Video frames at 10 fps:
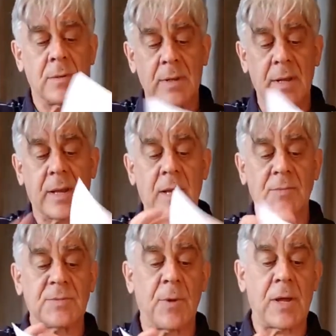Here
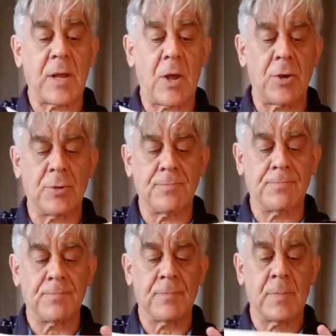comes my cone.
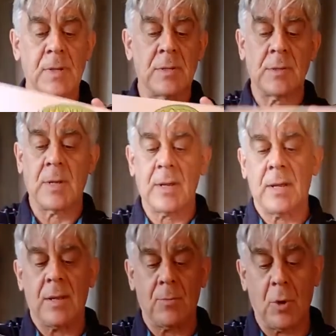
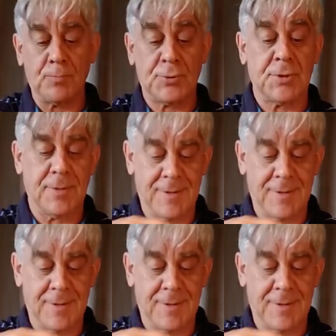Whoops.